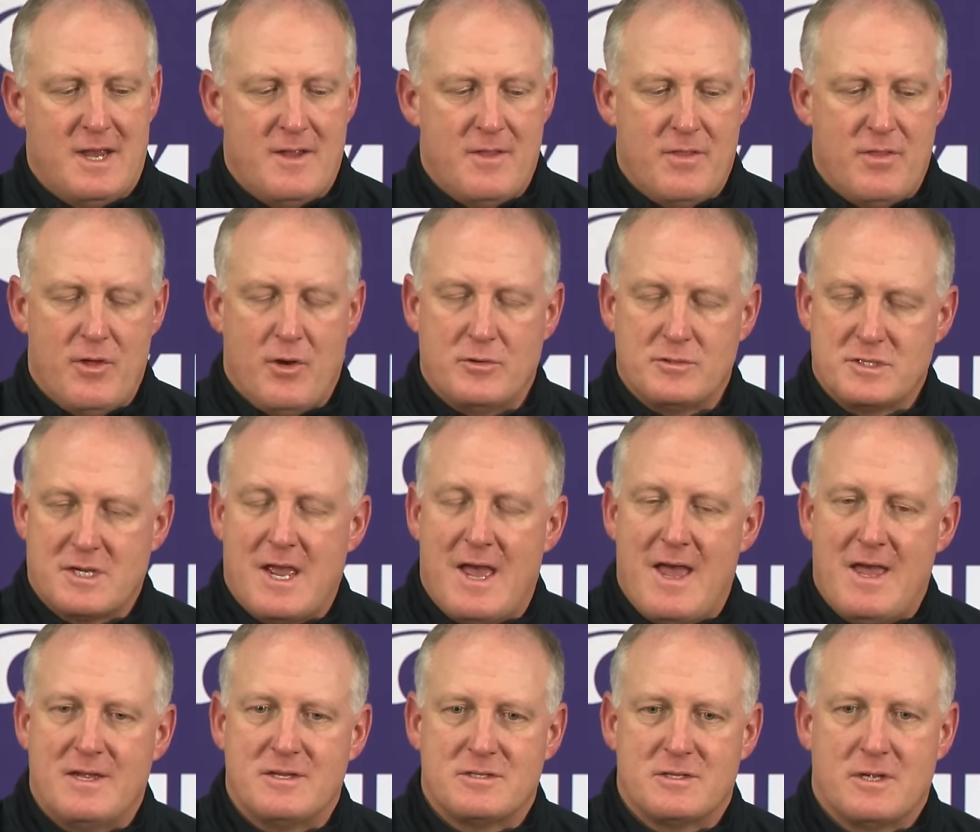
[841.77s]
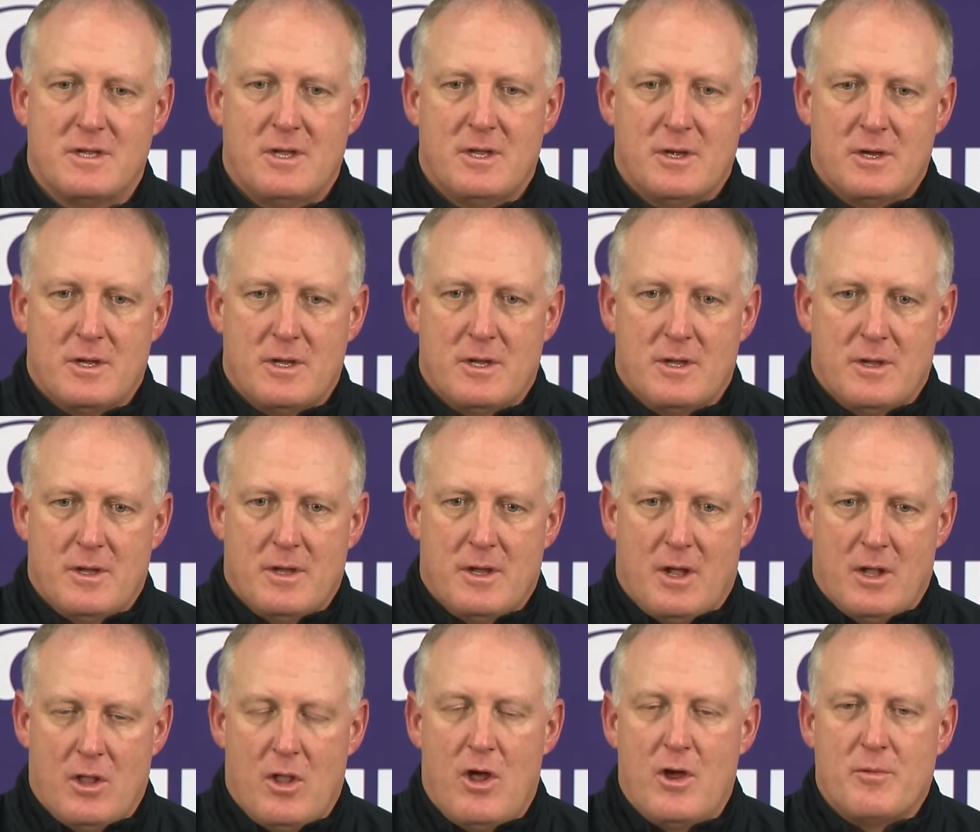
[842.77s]
And those guys,
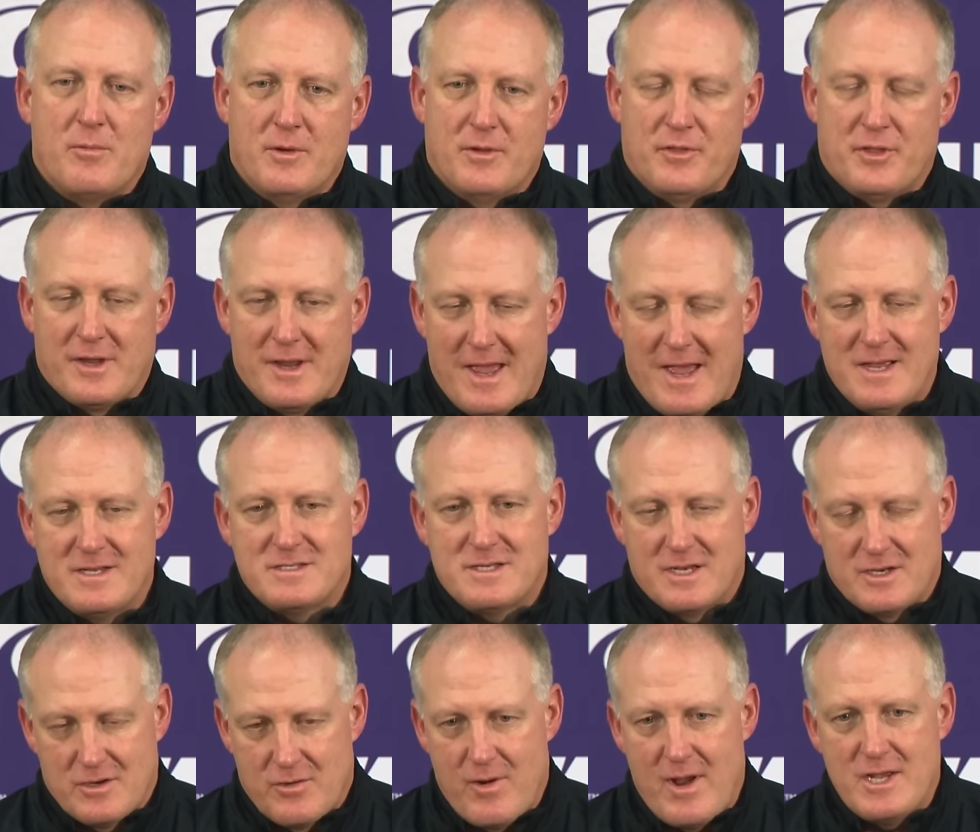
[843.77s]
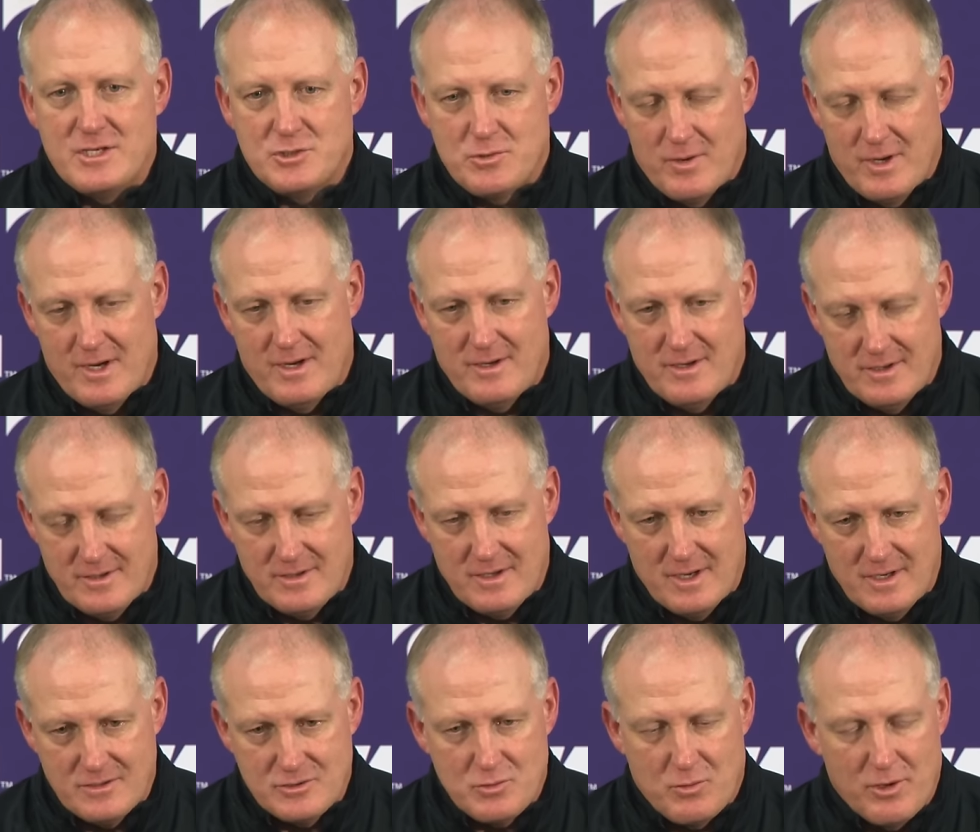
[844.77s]
along with the guys that graduated in,
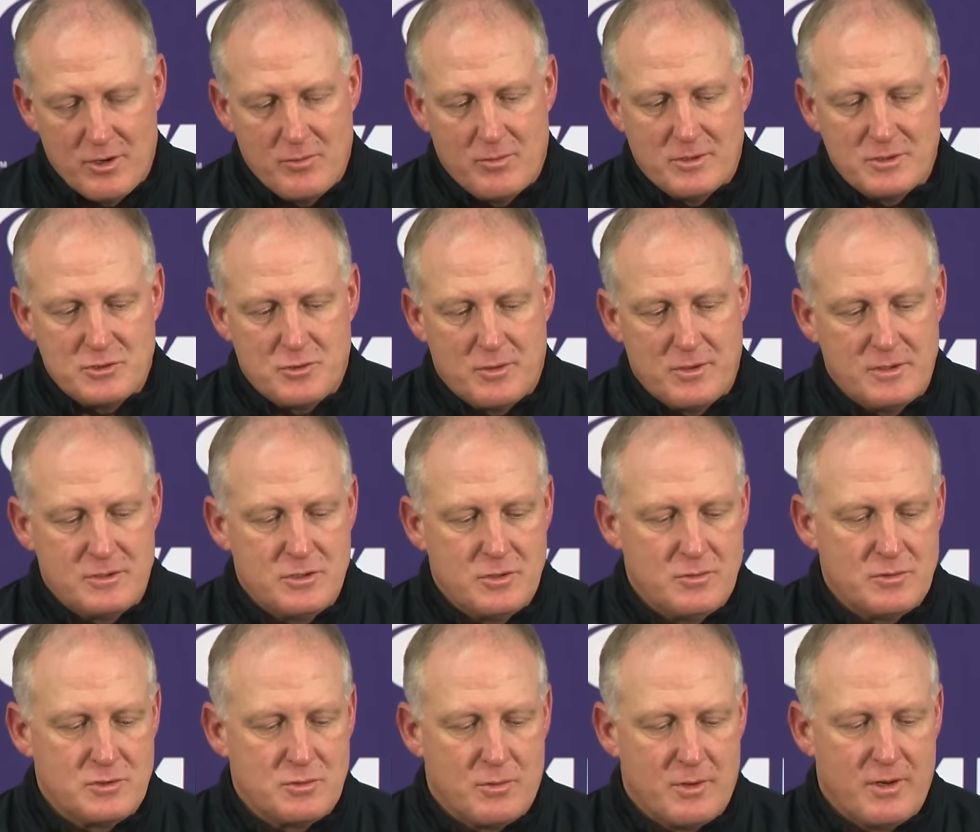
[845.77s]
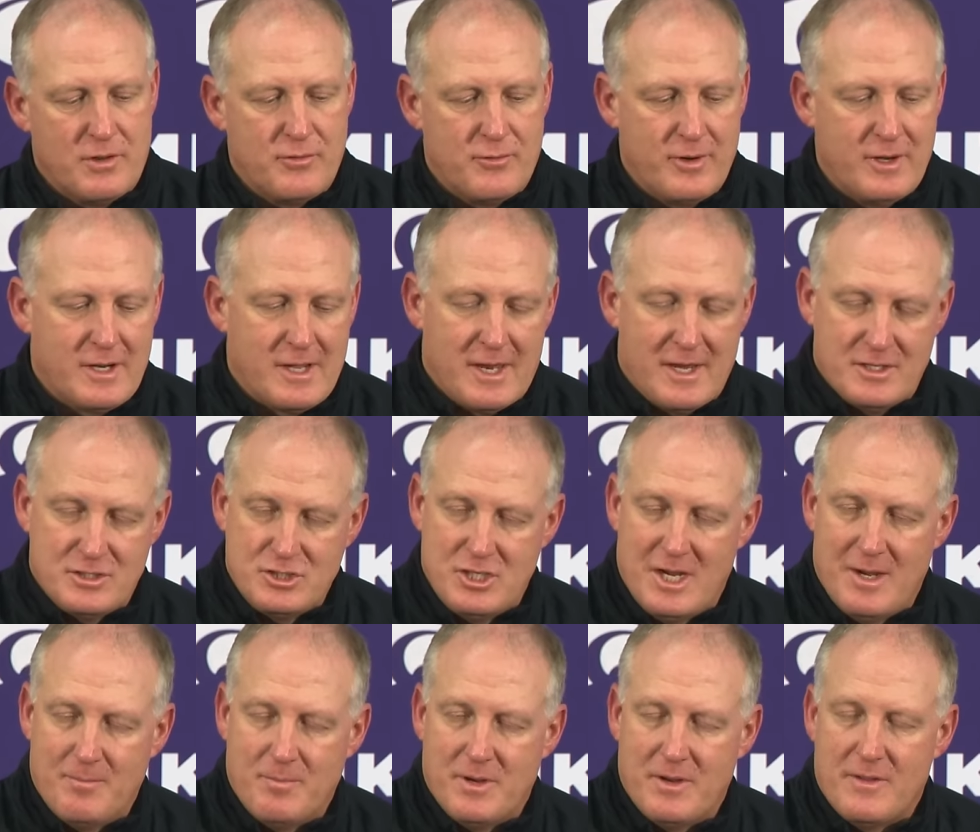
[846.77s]
in 21, 22, and 23, kind of
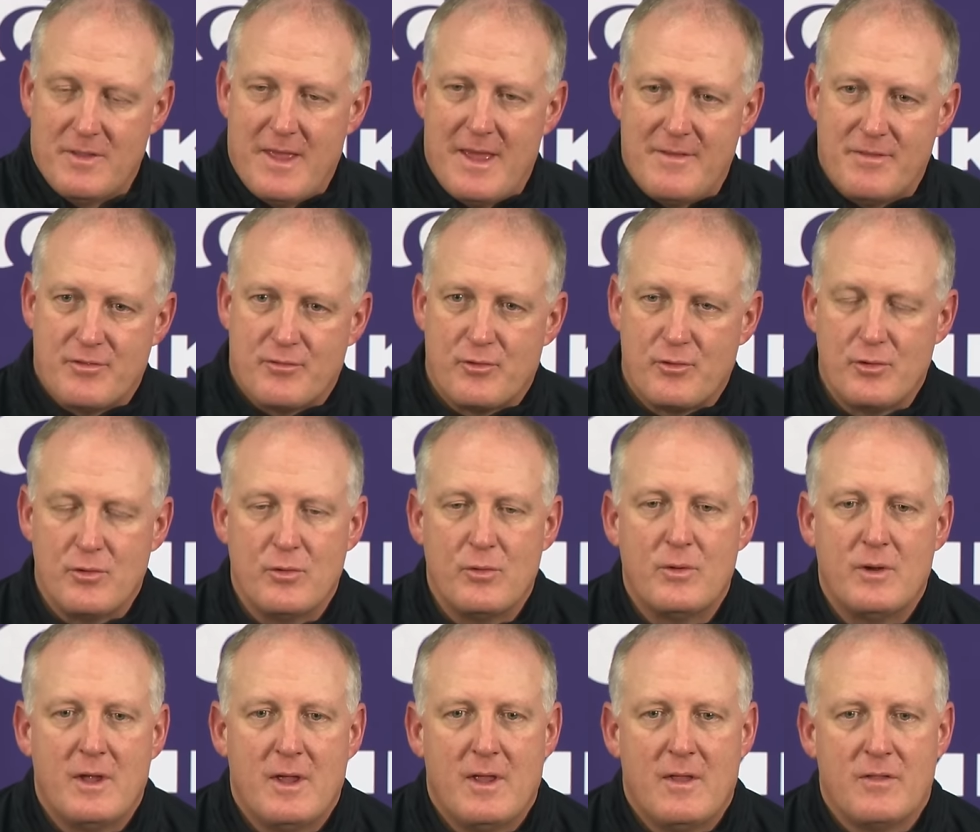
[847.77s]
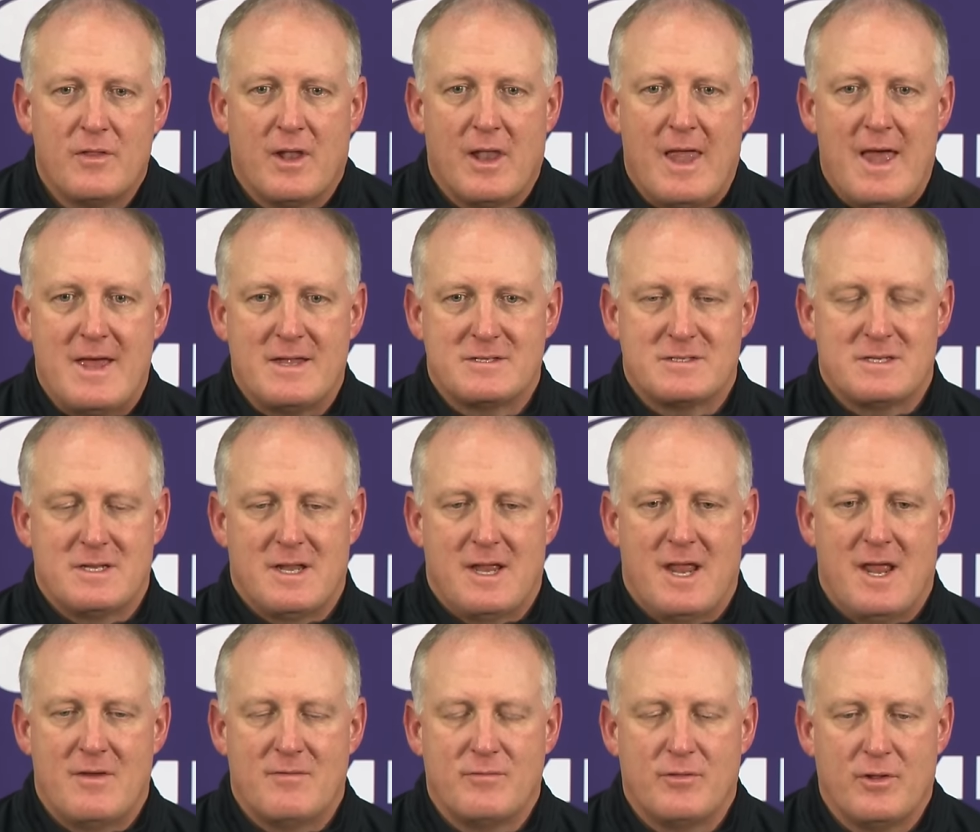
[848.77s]
championed that through the last
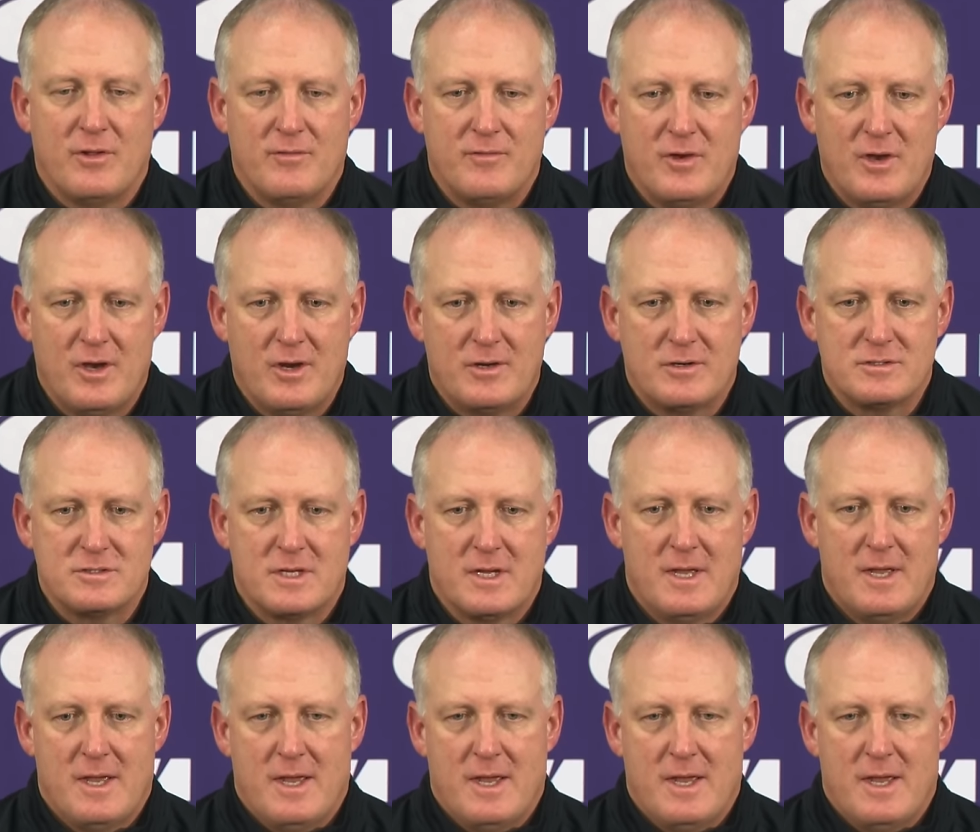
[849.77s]
handful of years